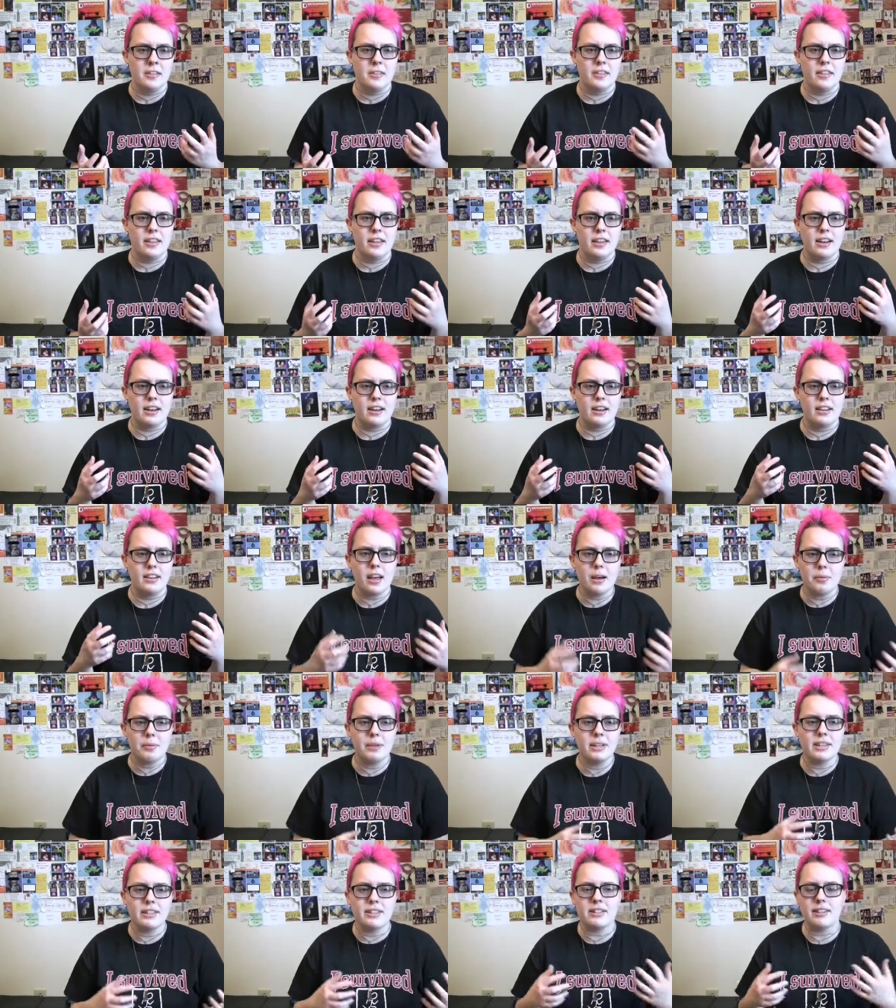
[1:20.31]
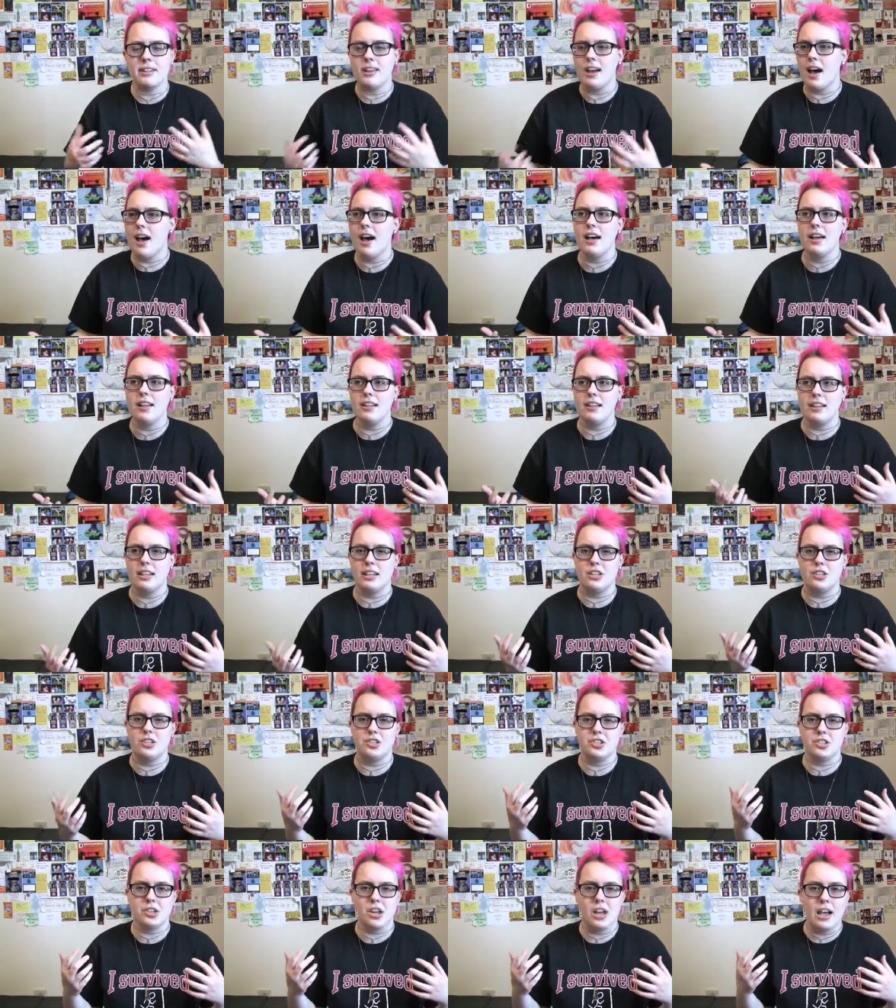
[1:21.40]
that coming to
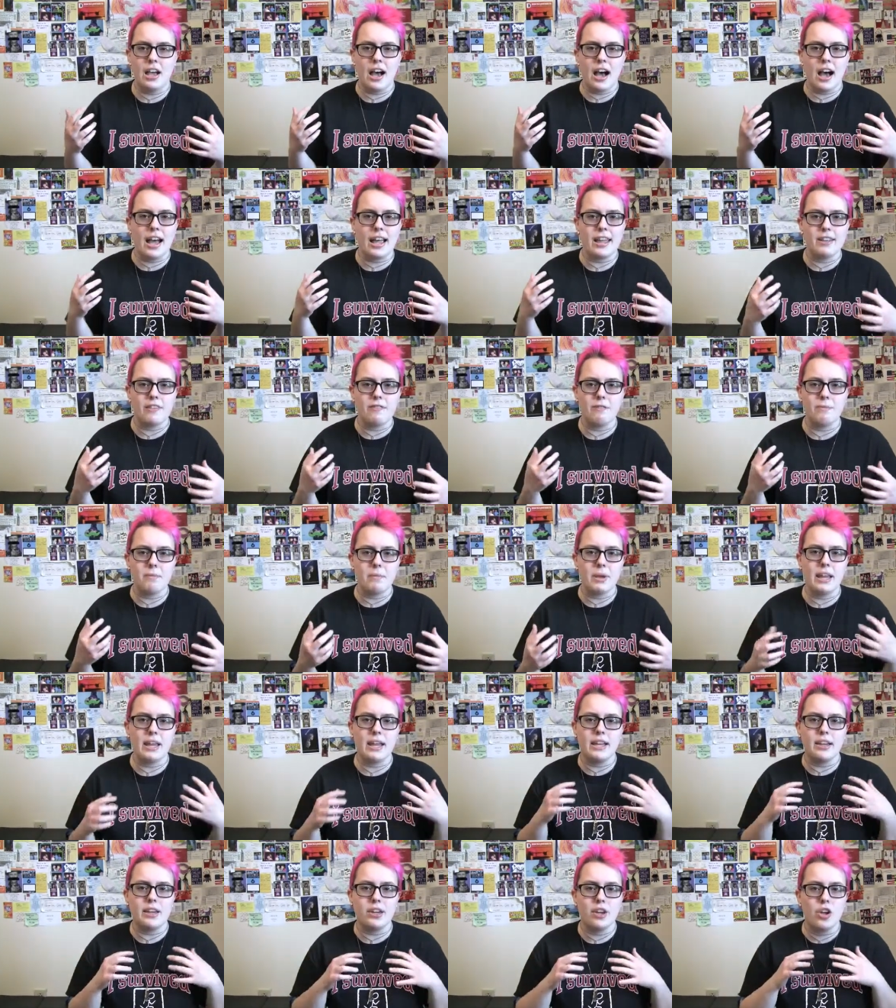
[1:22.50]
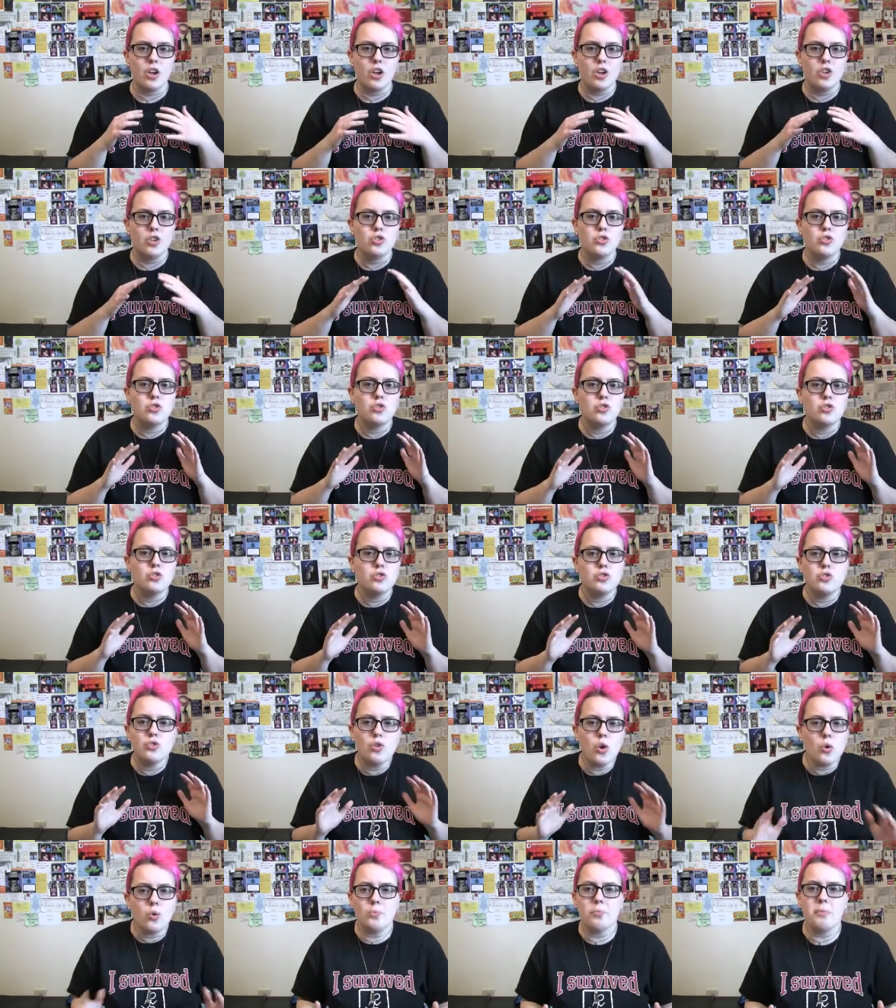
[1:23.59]
college, I have made
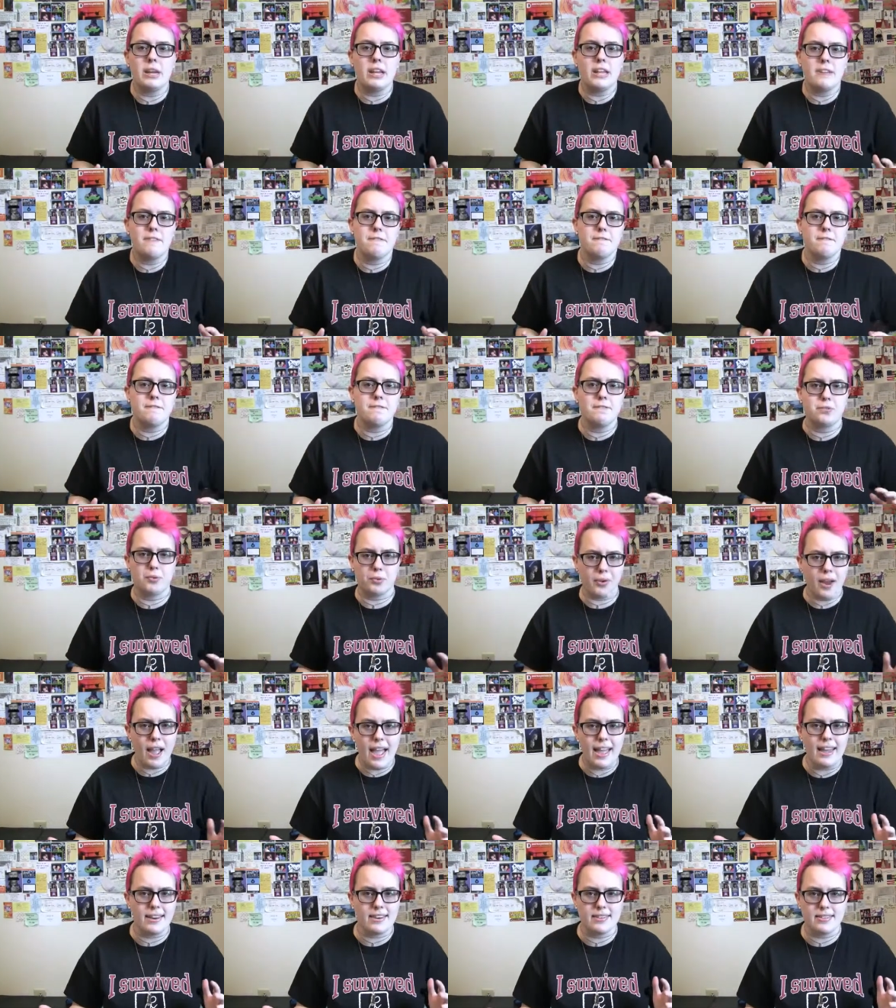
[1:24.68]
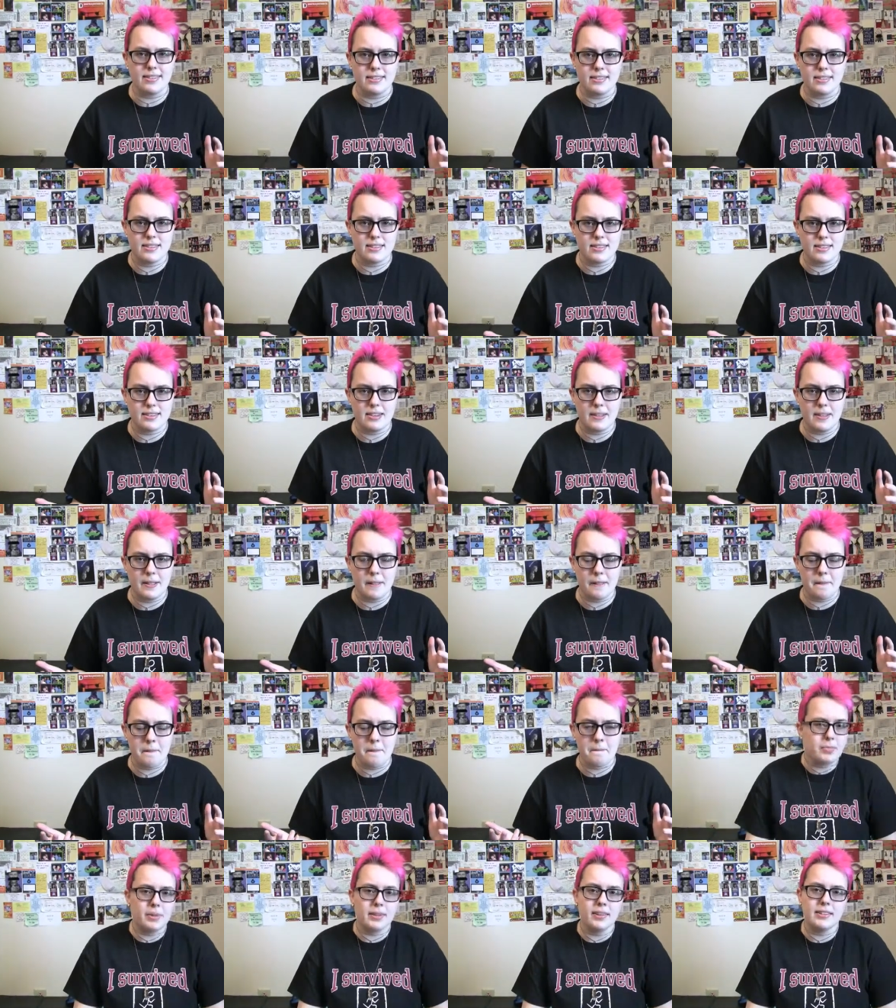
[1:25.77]
so many friends
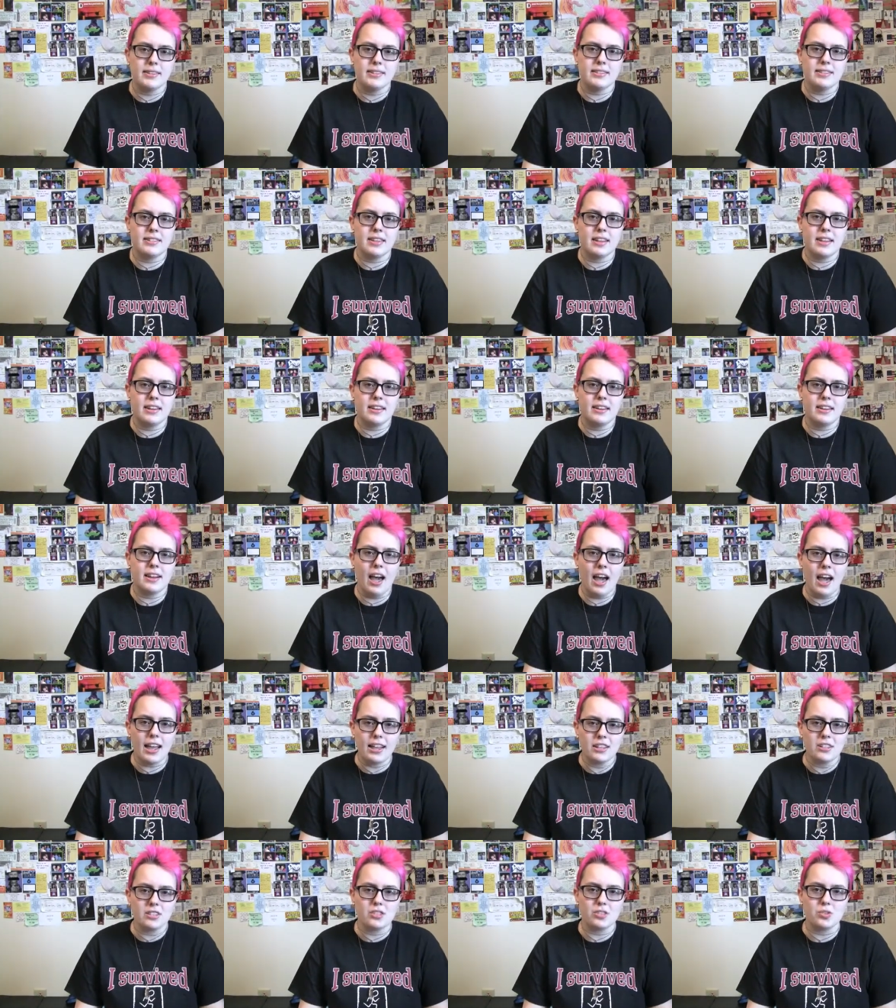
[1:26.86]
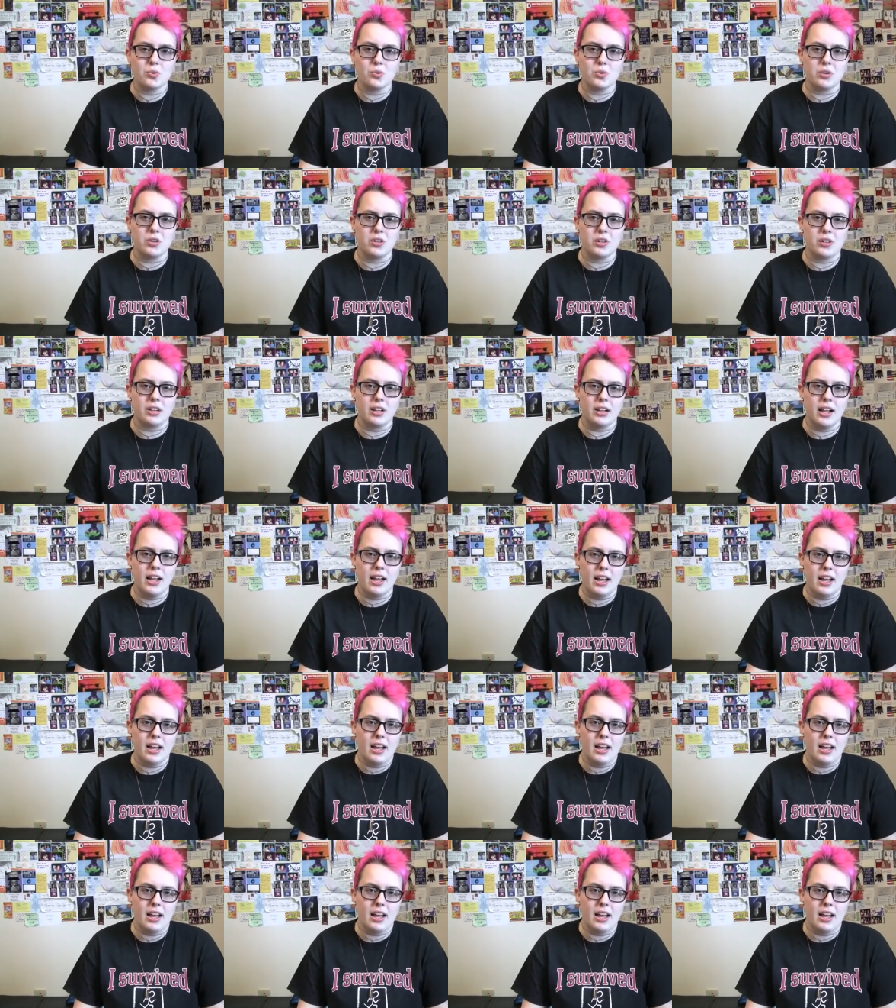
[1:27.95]
because in high school,